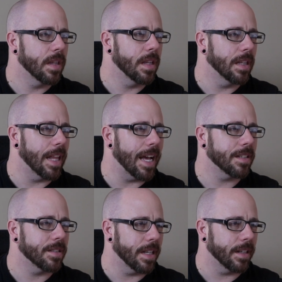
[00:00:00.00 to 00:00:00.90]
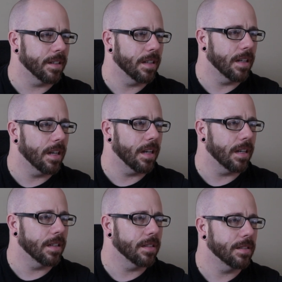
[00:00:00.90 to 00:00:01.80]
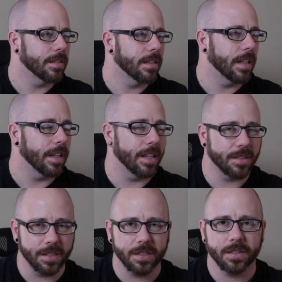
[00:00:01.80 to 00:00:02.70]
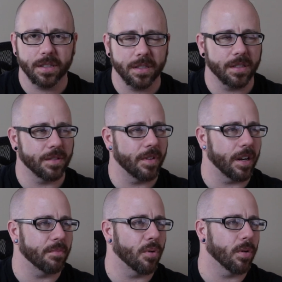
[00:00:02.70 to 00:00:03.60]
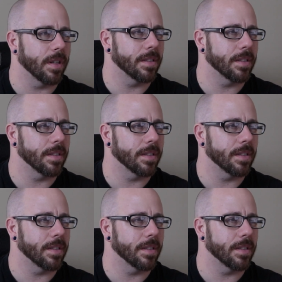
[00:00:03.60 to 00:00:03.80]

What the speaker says: The last thing, and this is very important.